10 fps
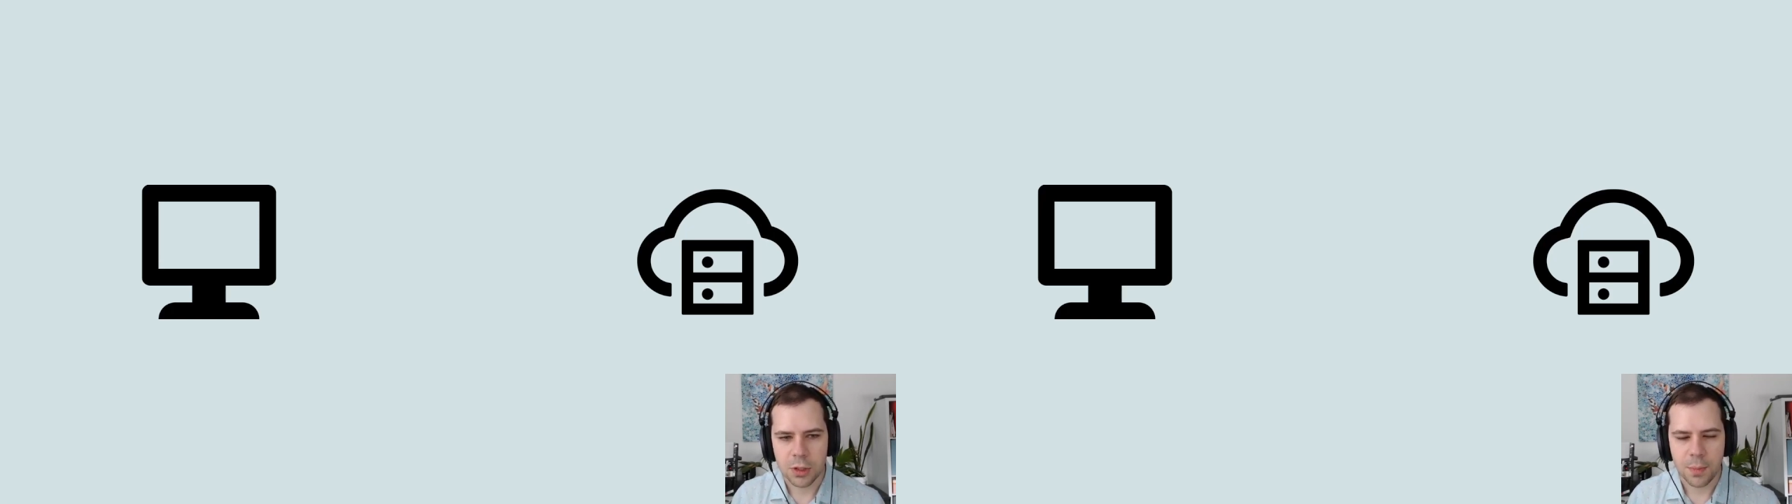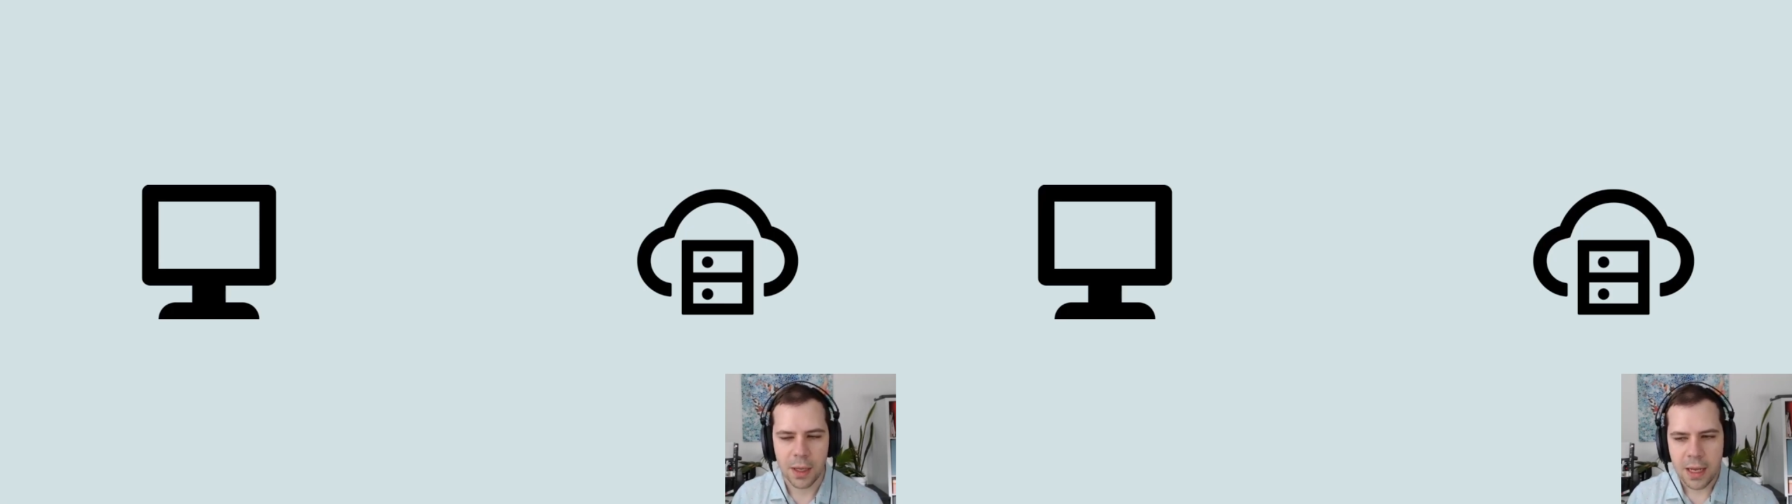
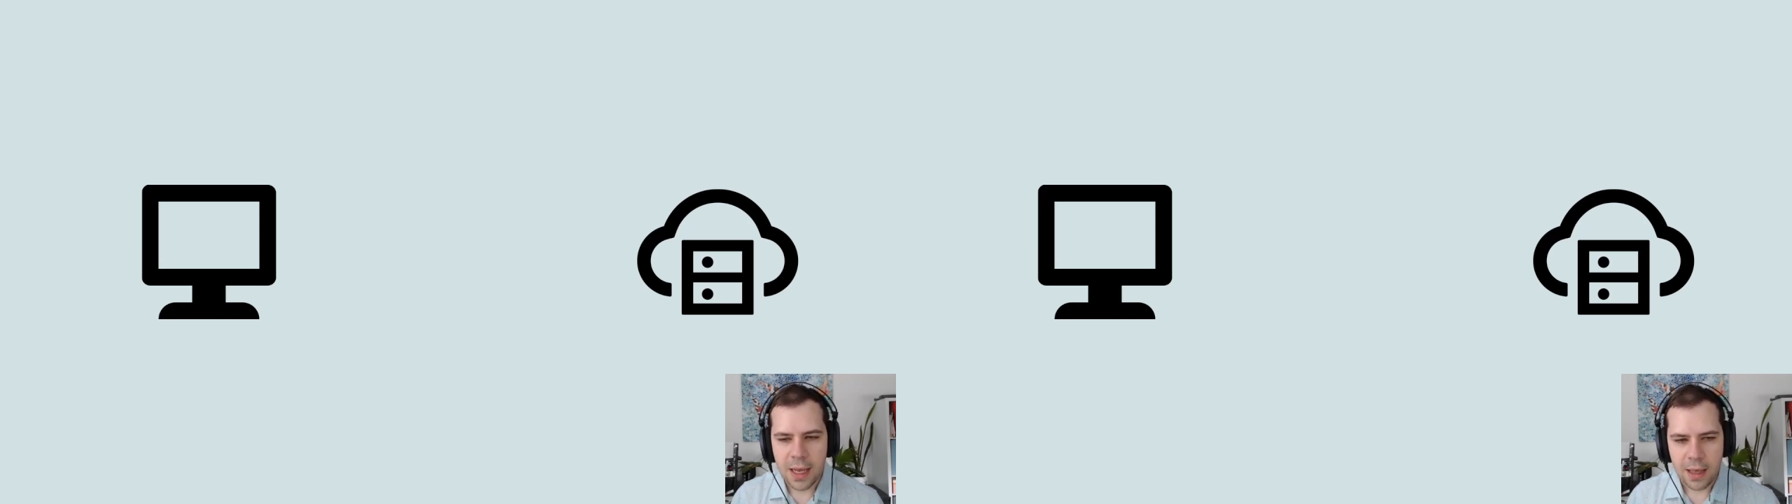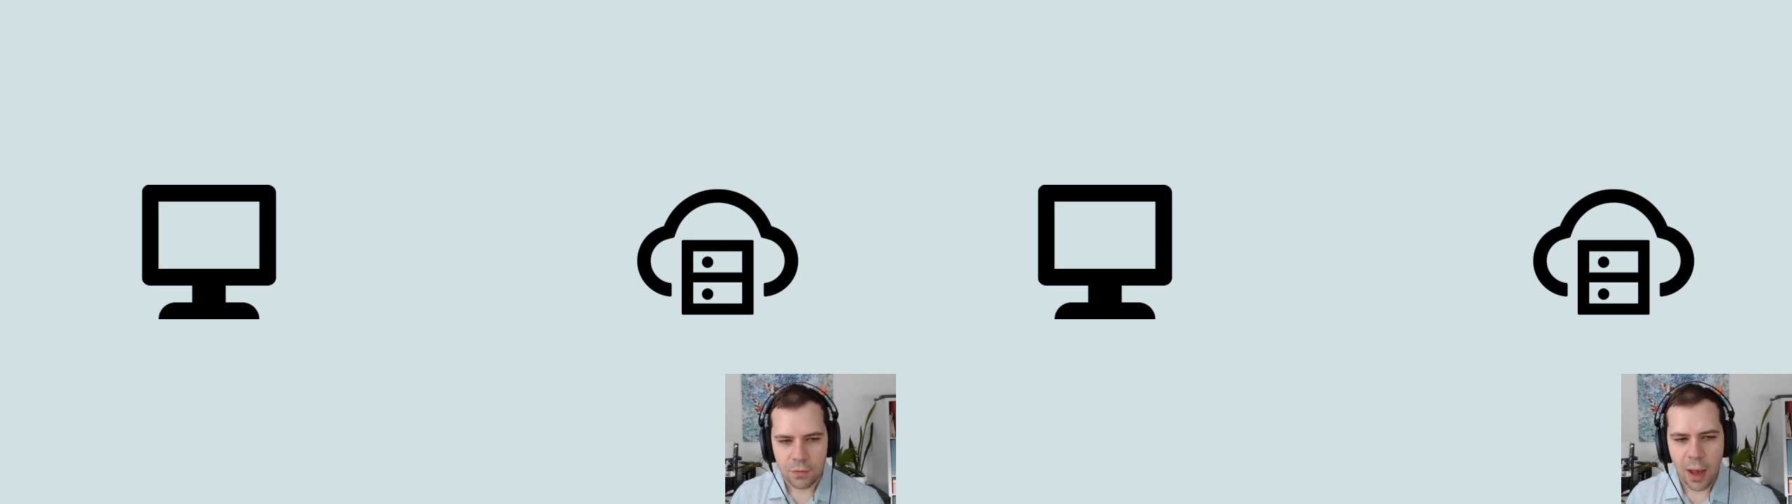But
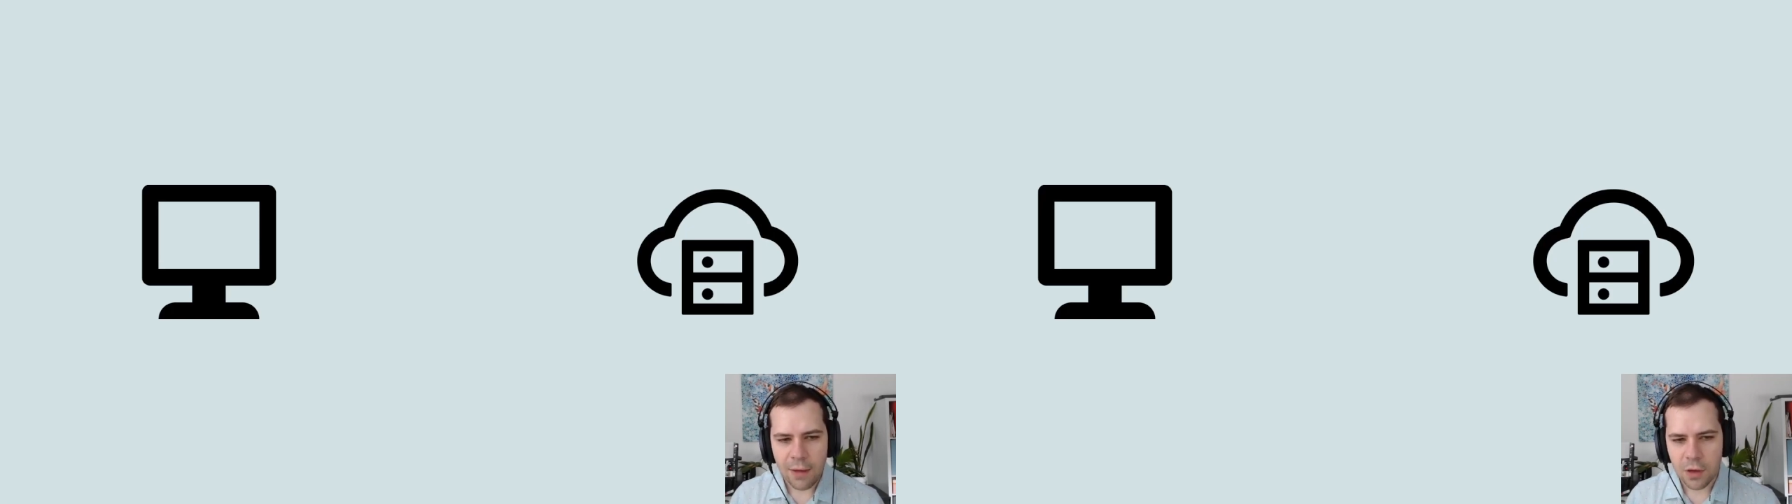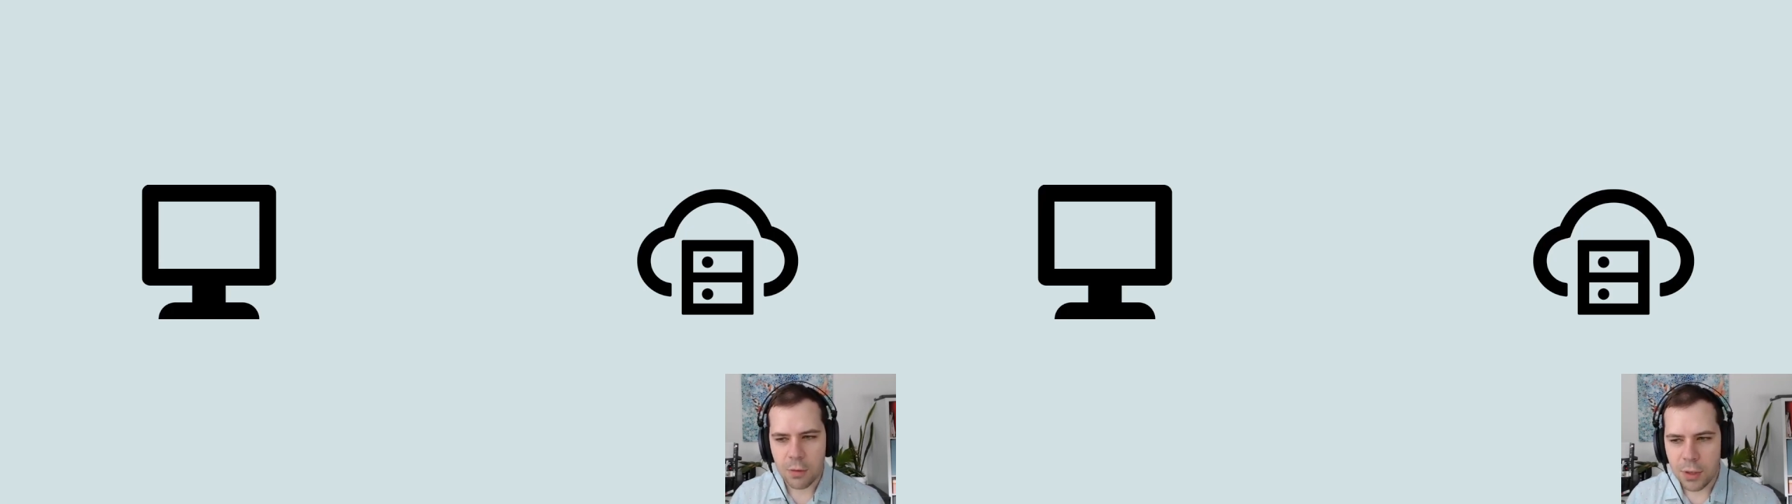if you
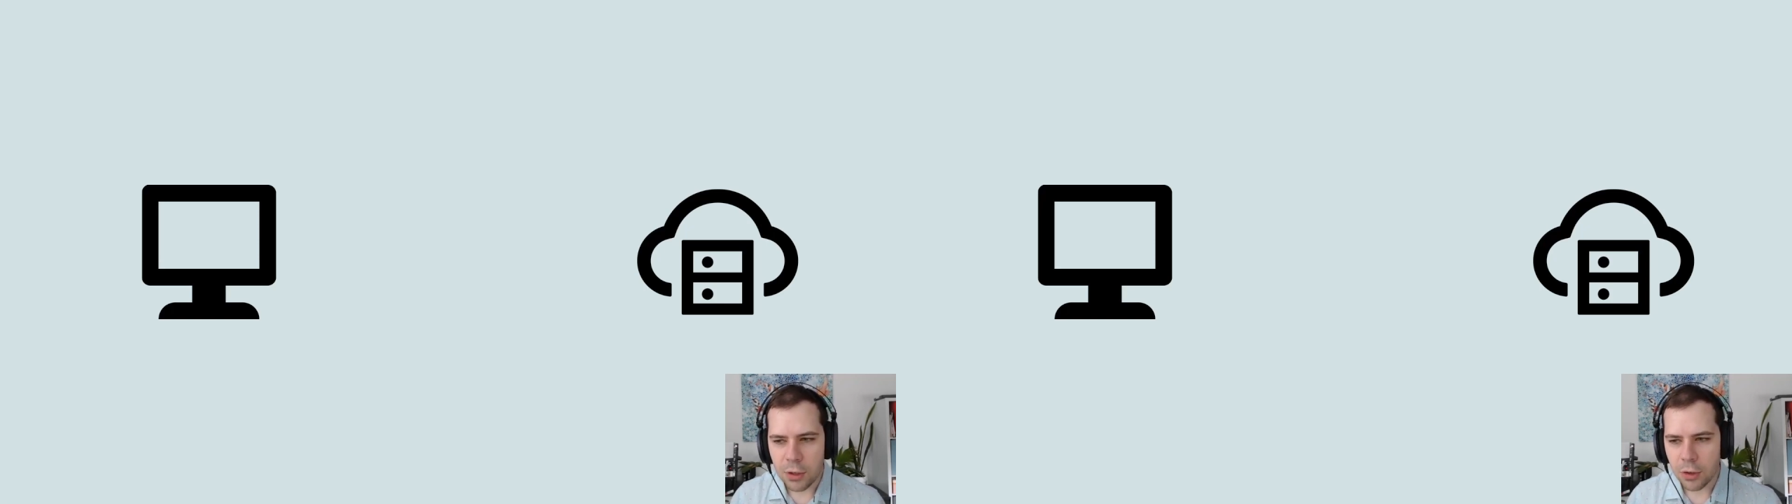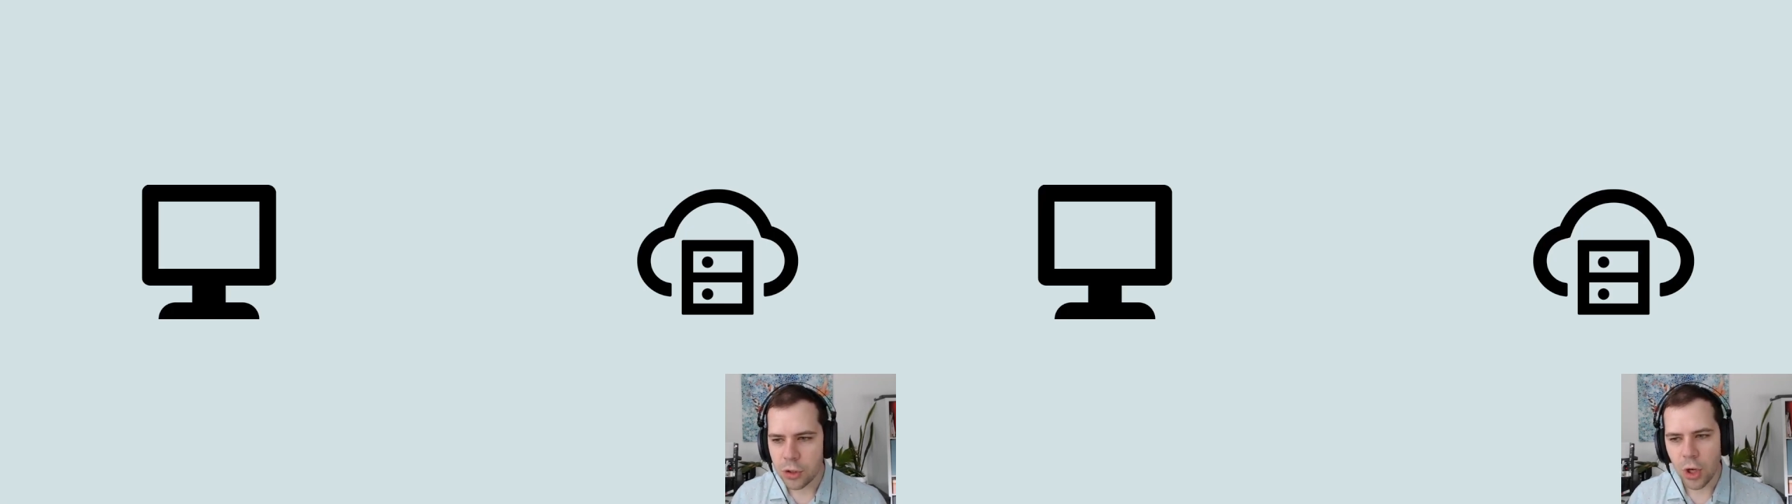have a
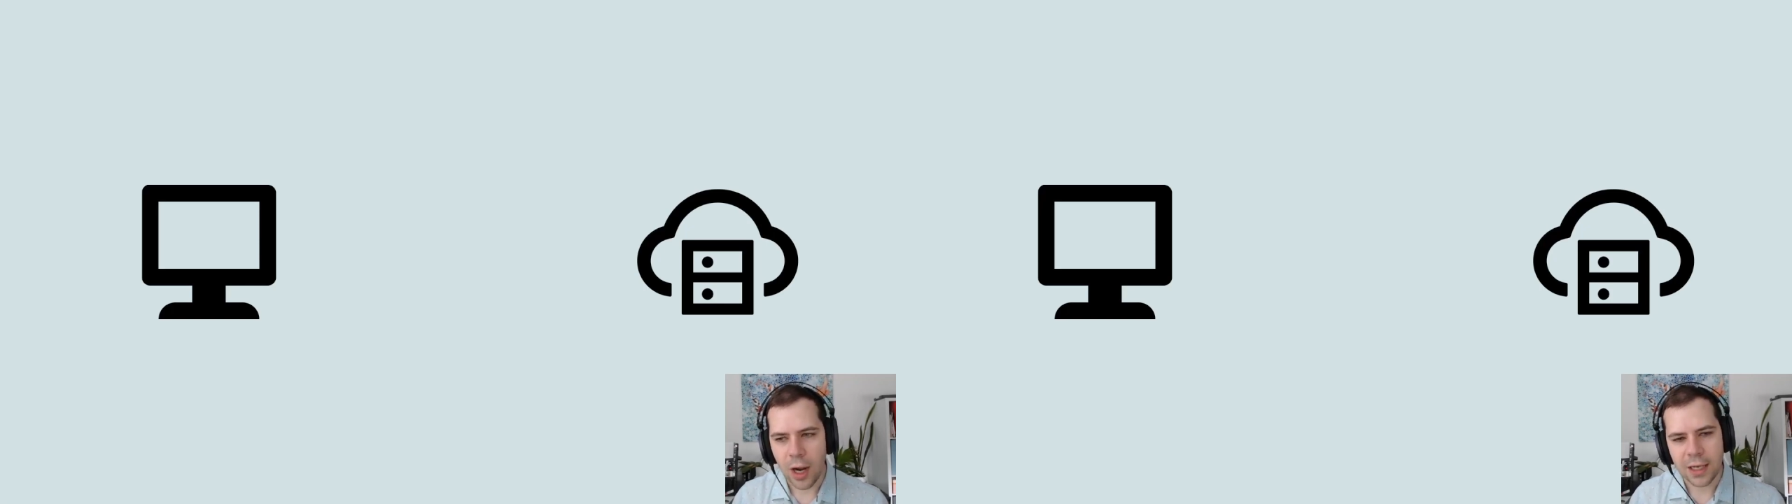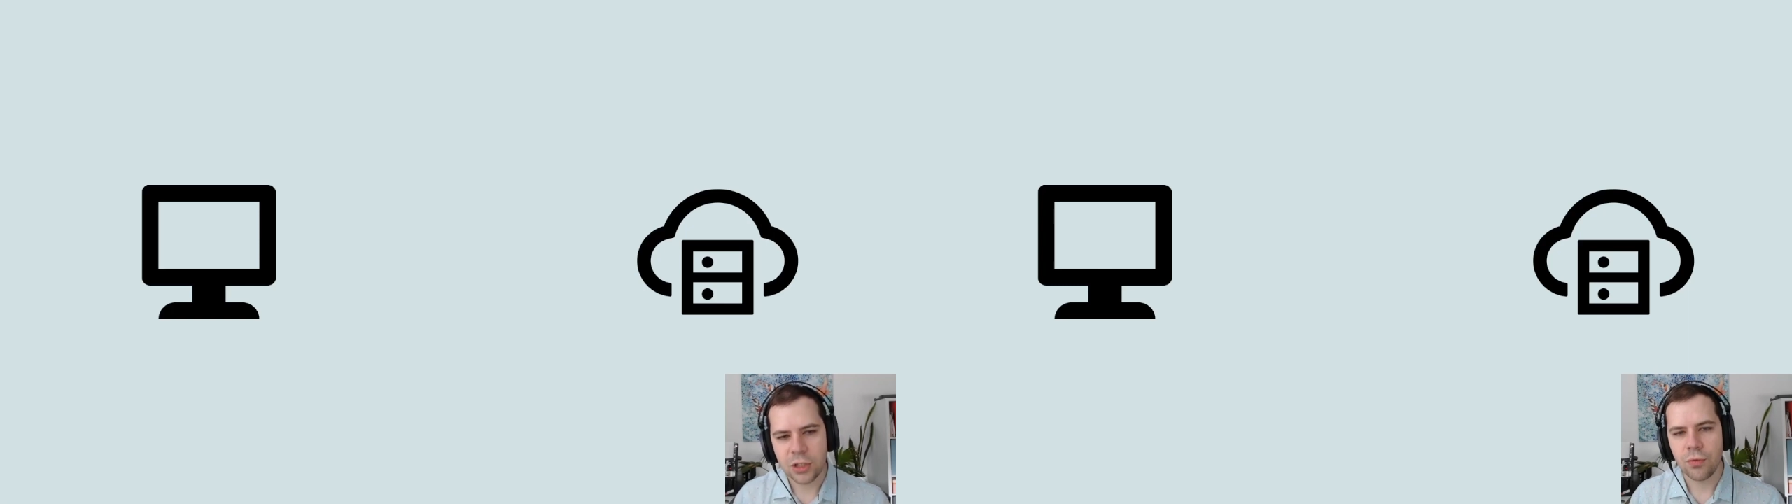computer
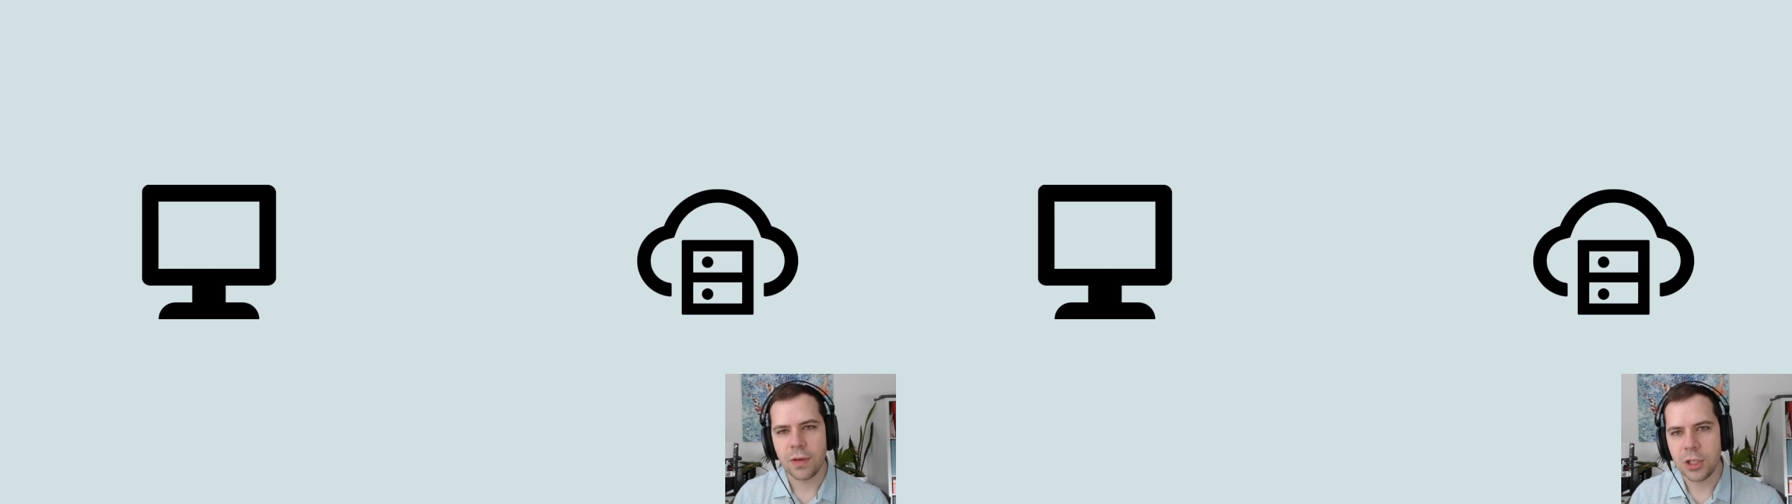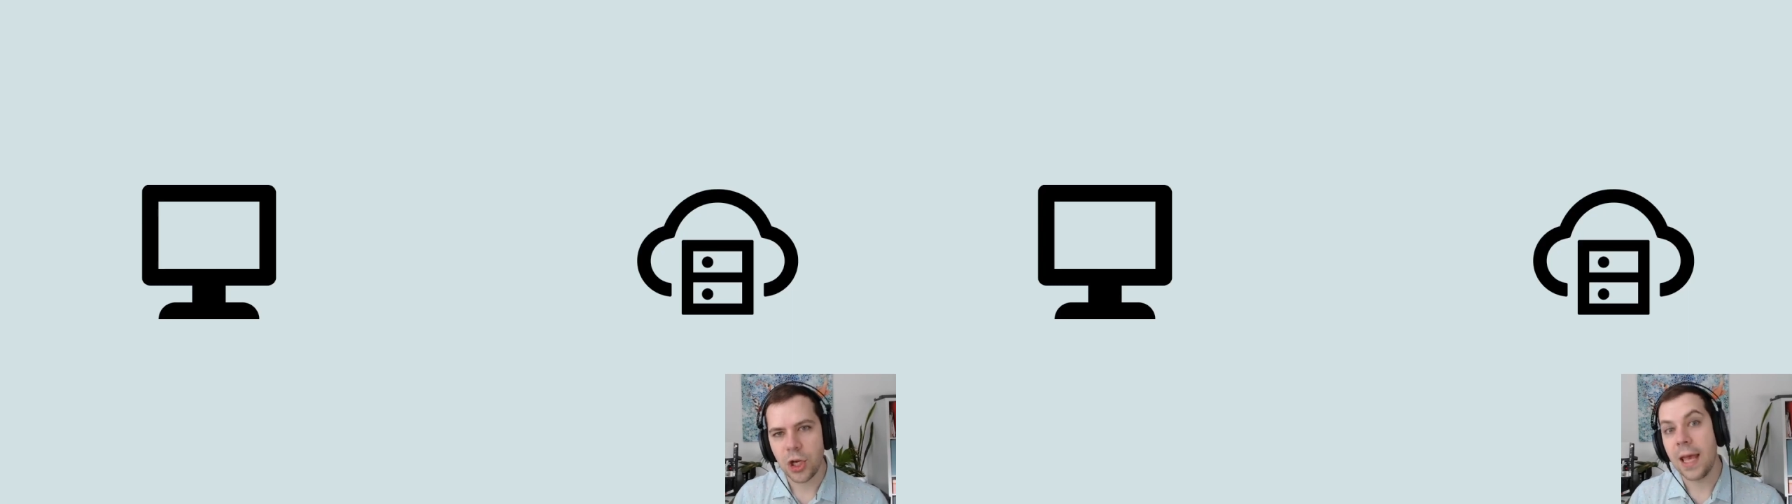trying to reach